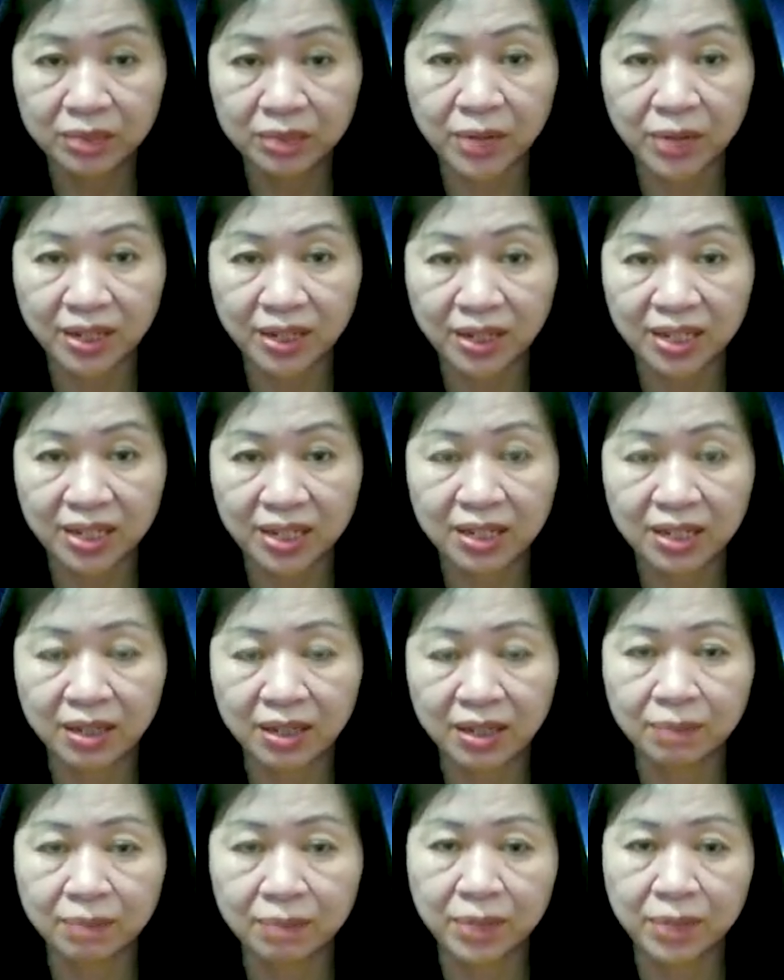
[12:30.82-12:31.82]

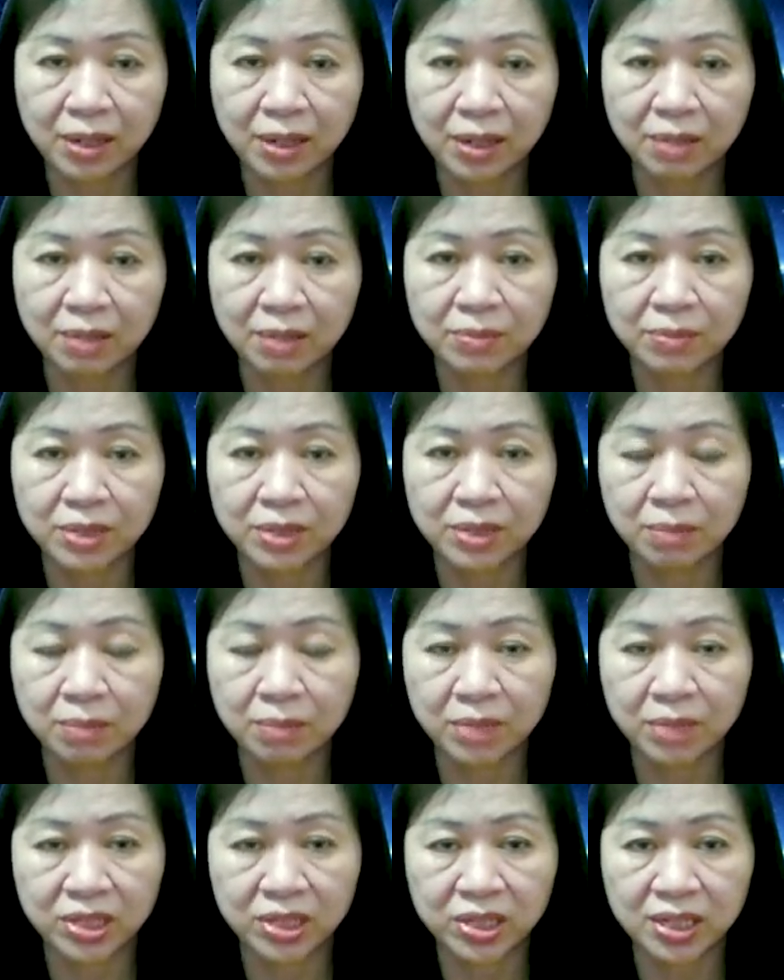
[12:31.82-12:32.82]
linking becomes
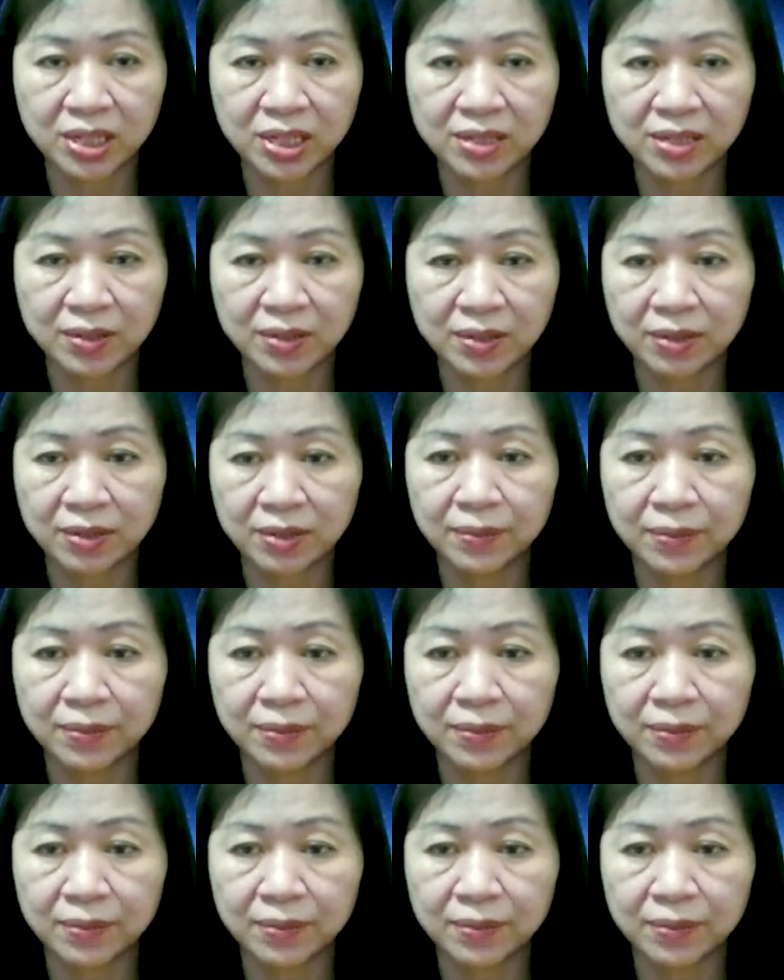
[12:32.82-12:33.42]
much easier.